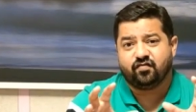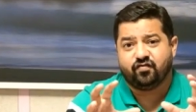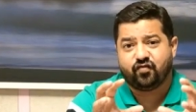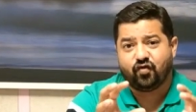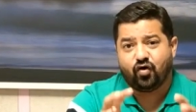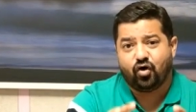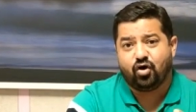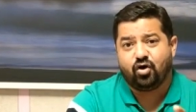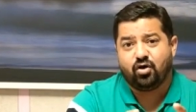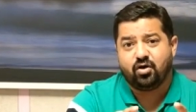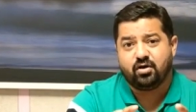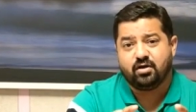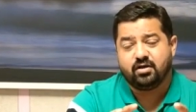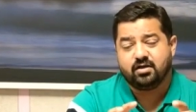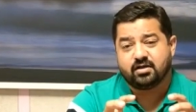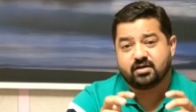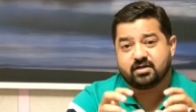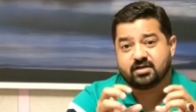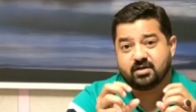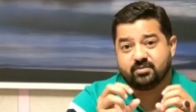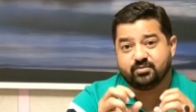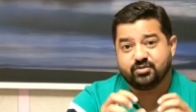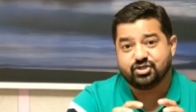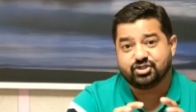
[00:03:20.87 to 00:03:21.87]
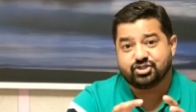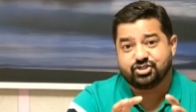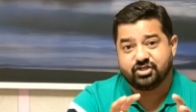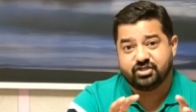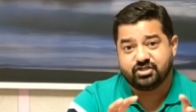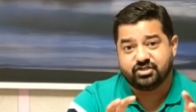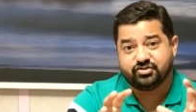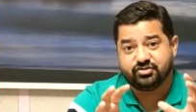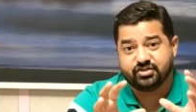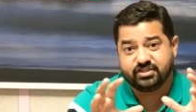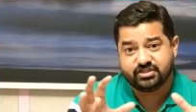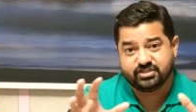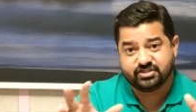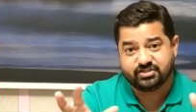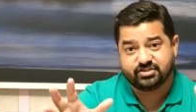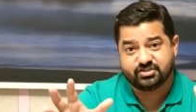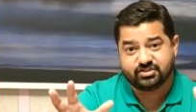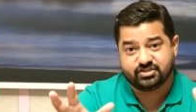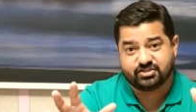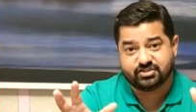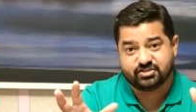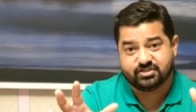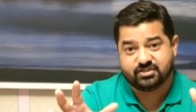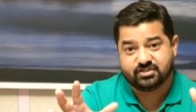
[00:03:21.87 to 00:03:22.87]
for commercial
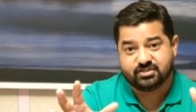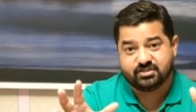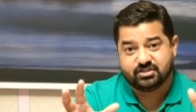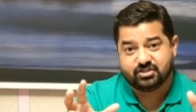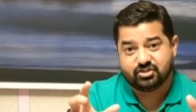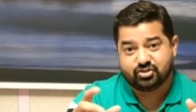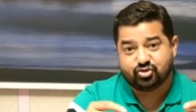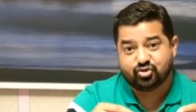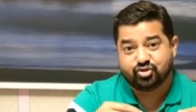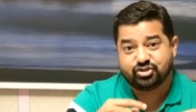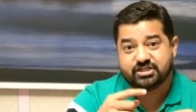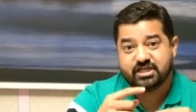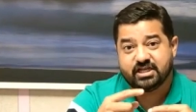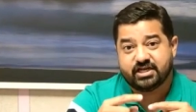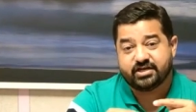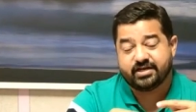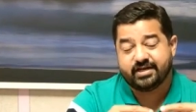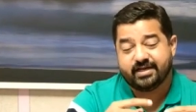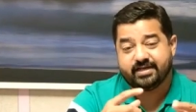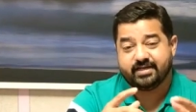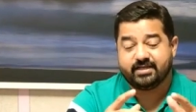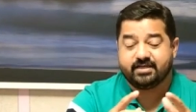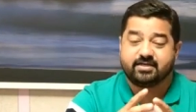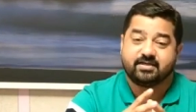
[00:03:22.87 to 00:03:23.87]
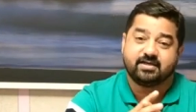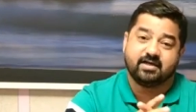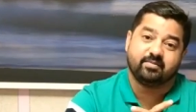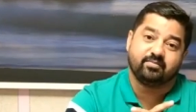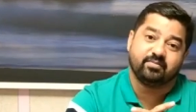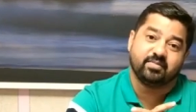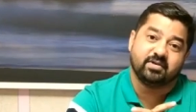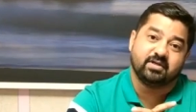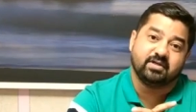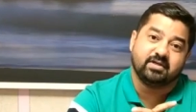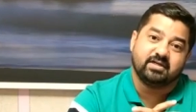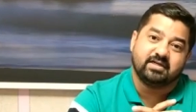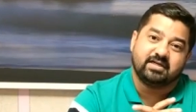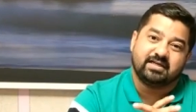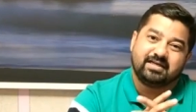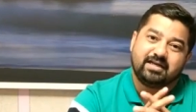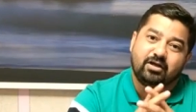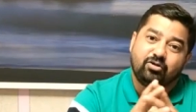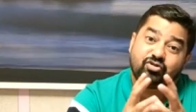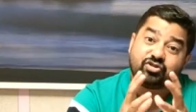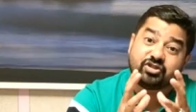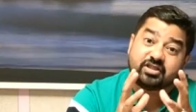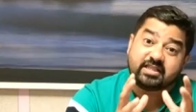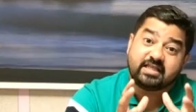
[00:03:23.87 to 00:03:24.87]
reasons to generate income.
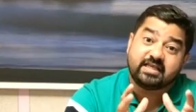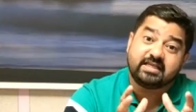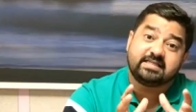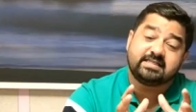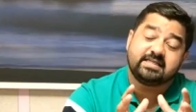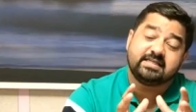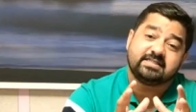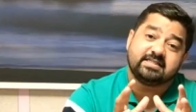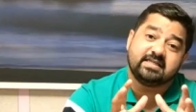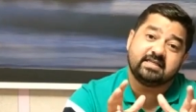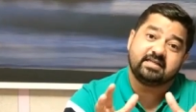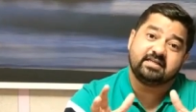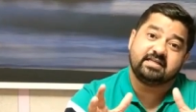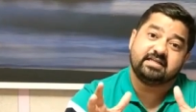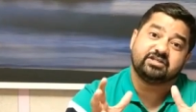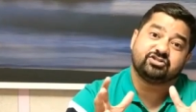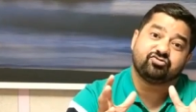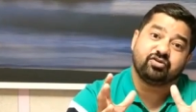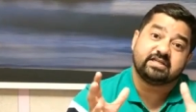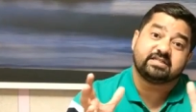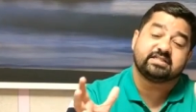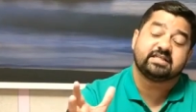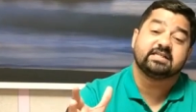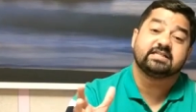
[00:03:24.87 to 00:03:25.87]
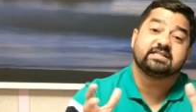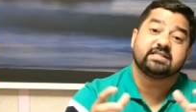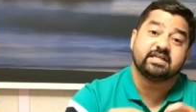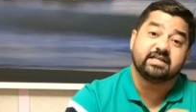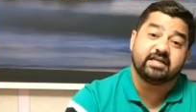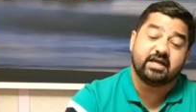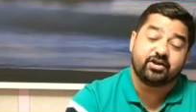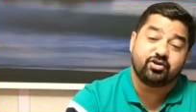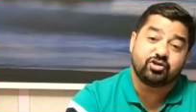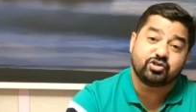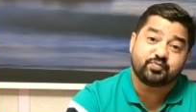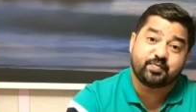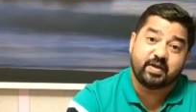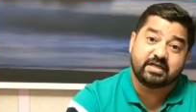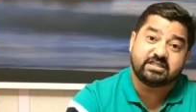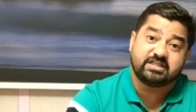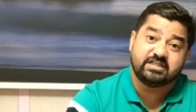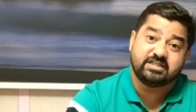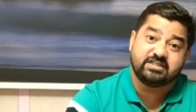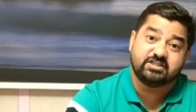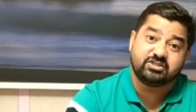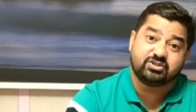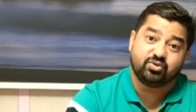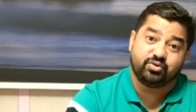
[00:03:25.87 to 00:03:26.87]
Now, this is an interesting scenario,
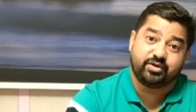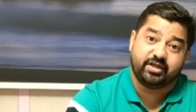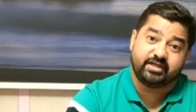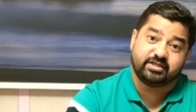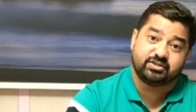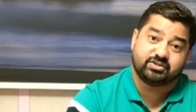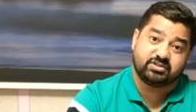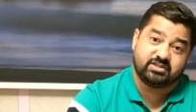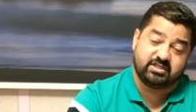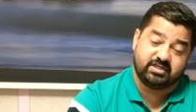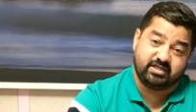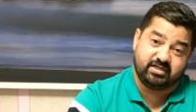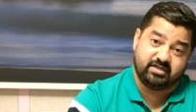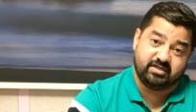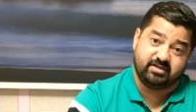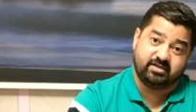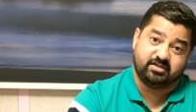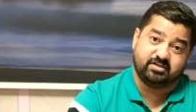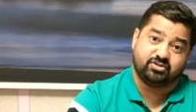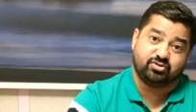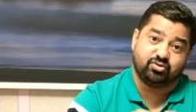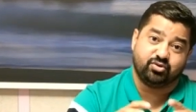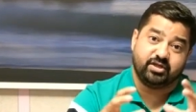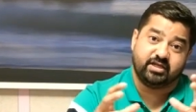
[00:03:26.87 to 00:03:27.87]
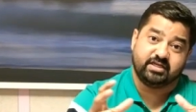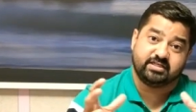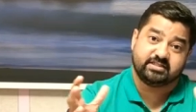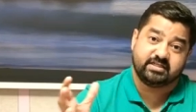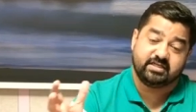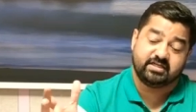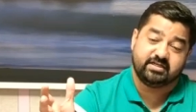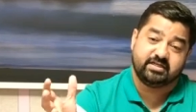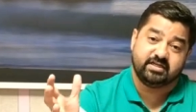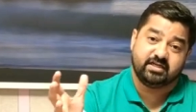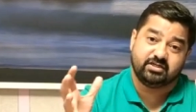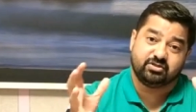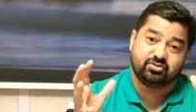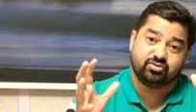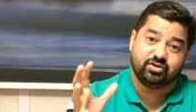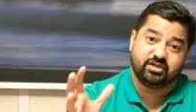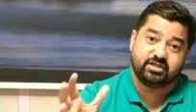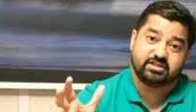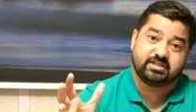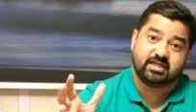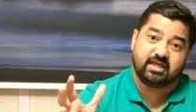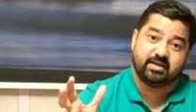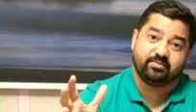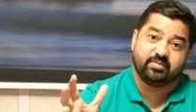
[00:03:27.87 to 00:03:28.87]
especially in today's India and
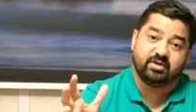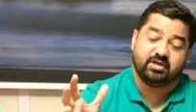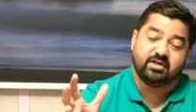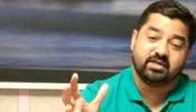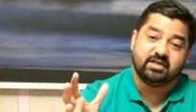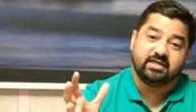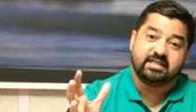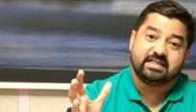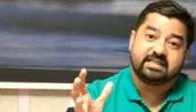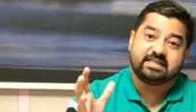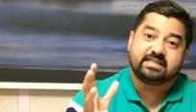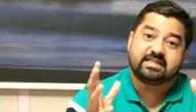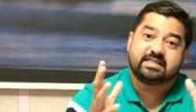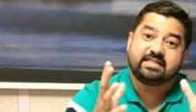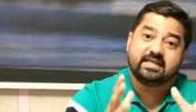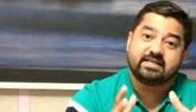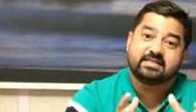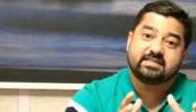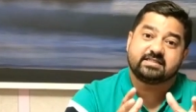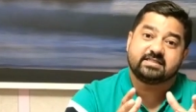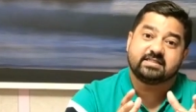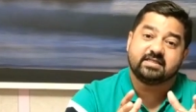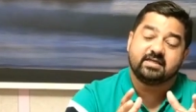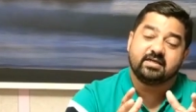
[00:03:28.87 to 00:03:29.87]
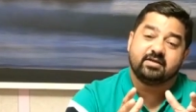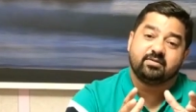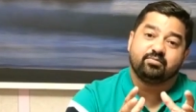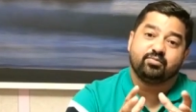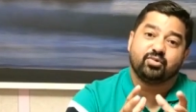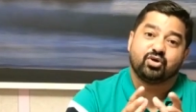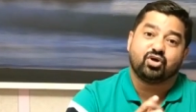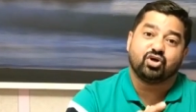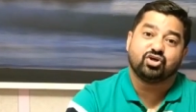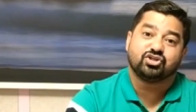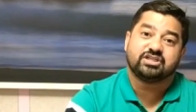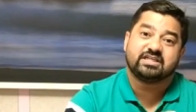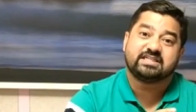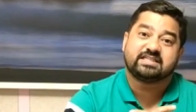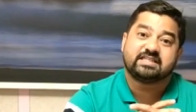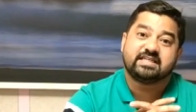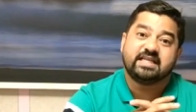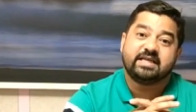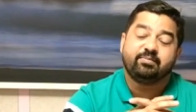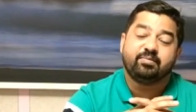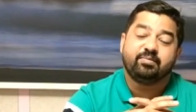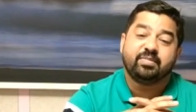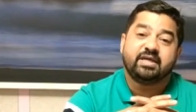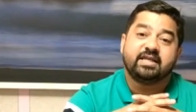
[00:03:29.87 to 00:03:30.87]
today's time. This, because it
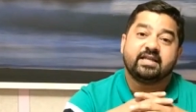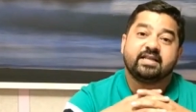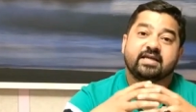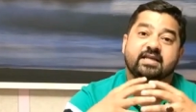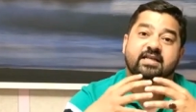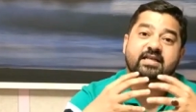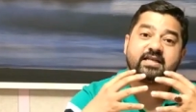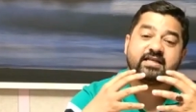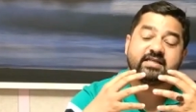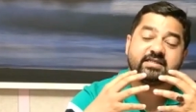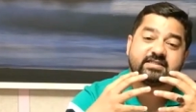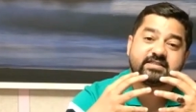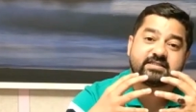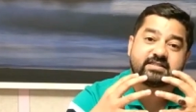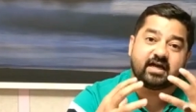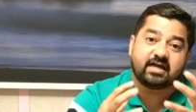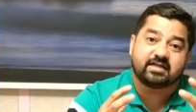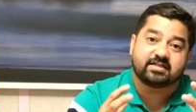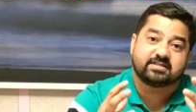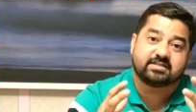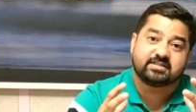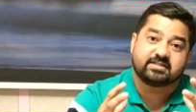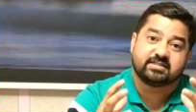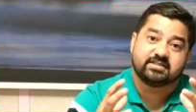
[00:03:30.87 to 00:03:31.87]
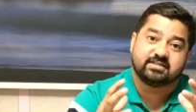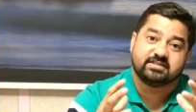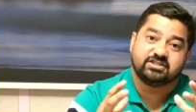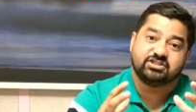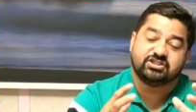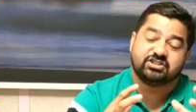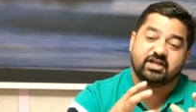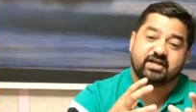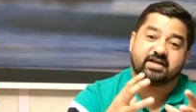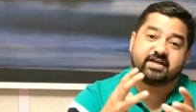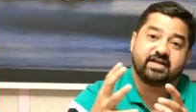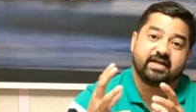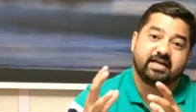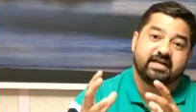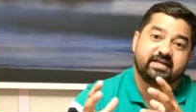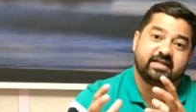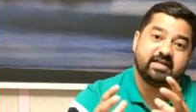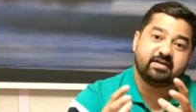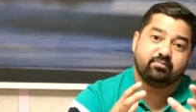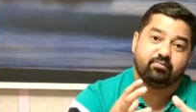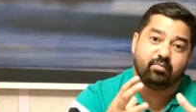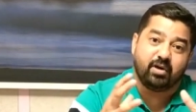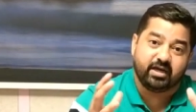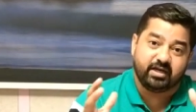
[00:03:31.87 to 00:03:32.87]
immediately starts
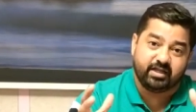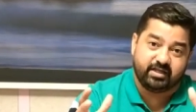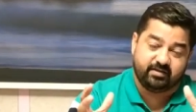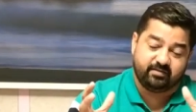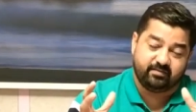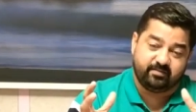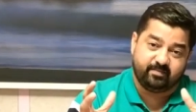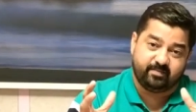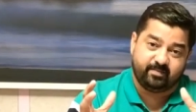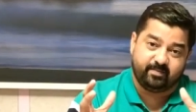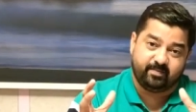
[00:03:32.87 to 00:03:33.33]
generating money,